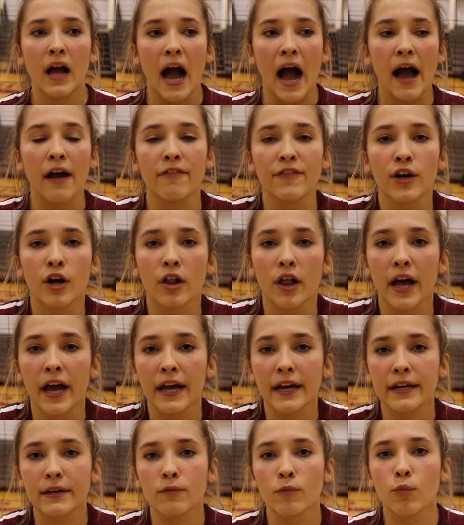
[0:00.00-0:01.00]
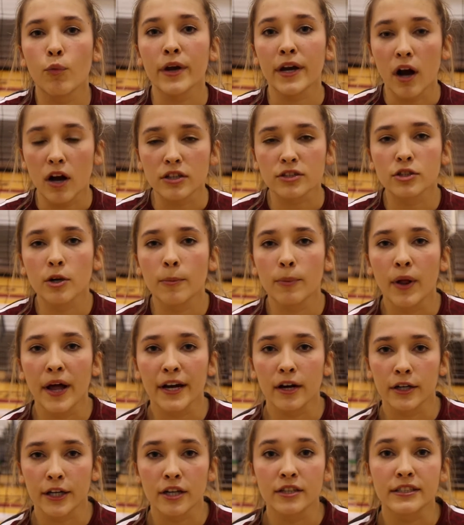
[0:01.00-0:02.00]
I feel like we also
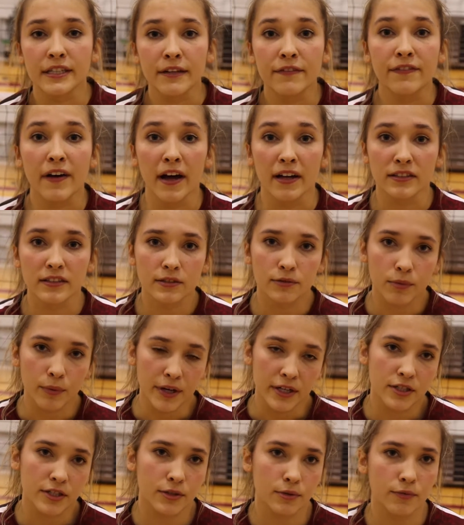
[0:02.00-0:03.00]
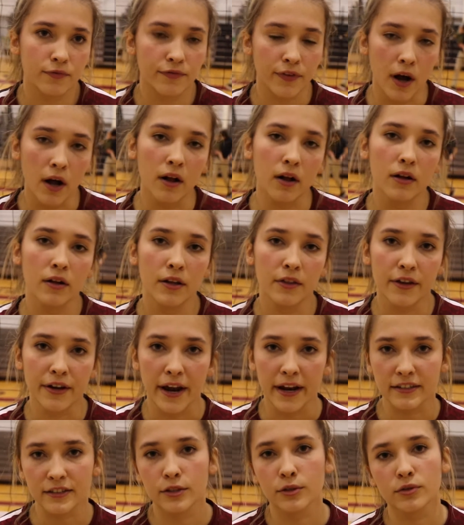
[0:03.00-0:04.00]
played a good defense, which fell in the
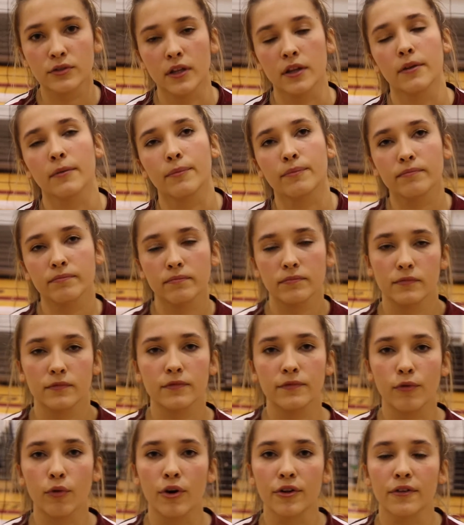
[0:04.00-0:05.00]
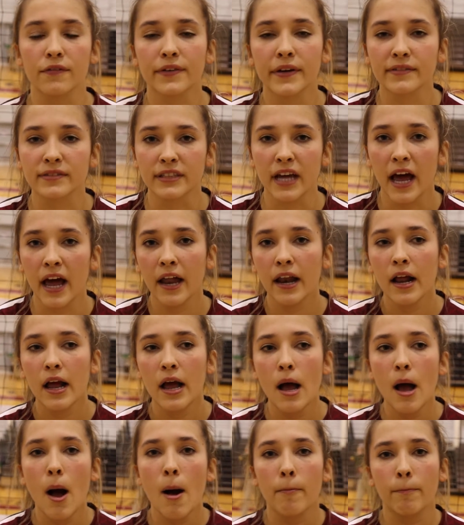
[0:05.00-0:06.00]
next two, in the fourth and fifth set.
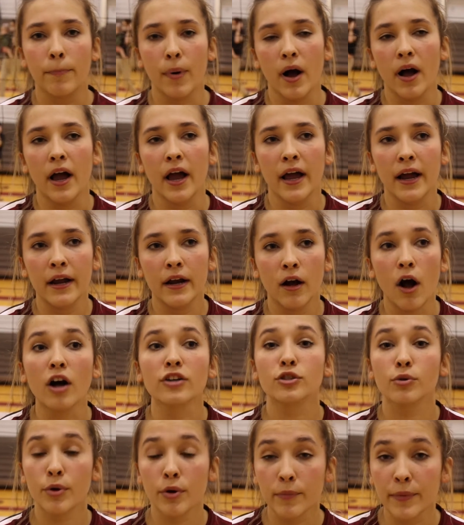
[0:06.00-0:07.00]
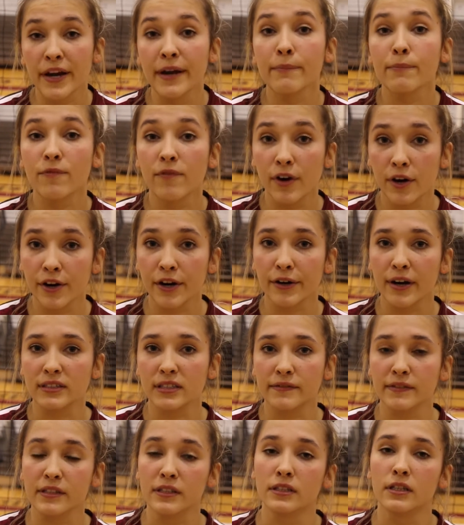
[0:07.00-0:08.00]
But also we were being very
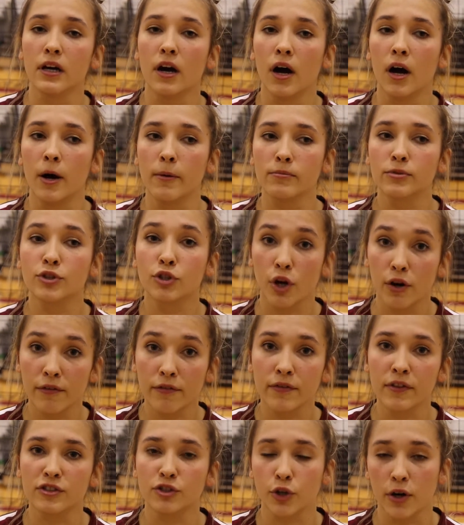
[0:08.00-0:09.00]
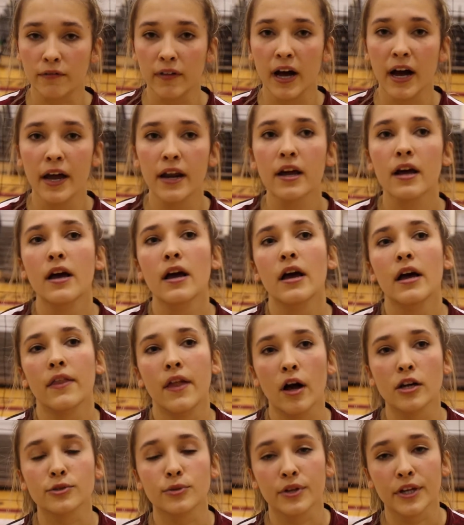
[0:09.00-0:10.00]
aggressive in um, serve and serve line.
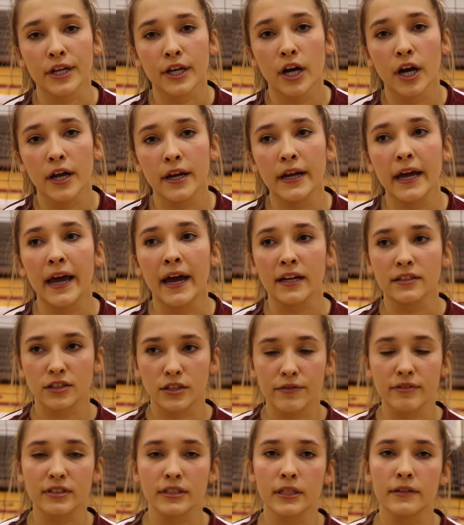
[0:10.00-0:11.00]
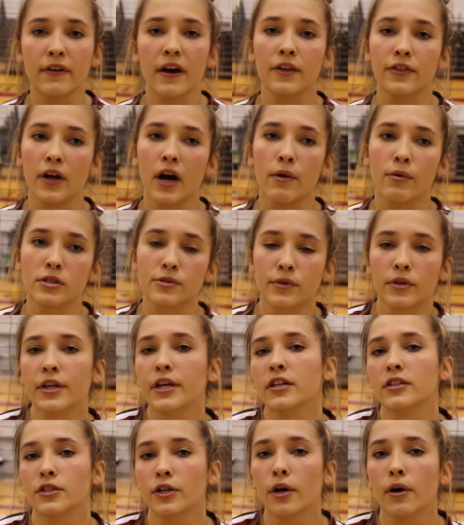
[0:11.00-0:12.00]
That was really good, and serve receive I thought was really
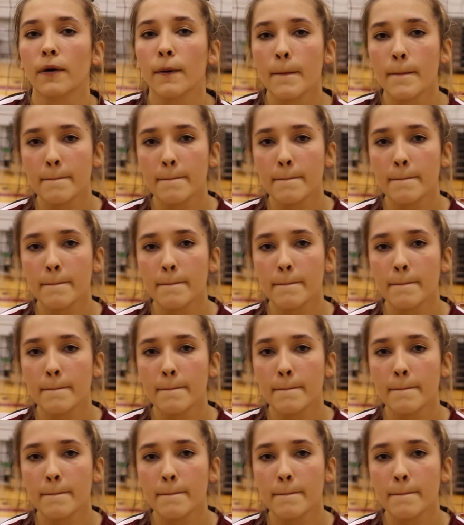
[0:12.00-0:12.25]
good too.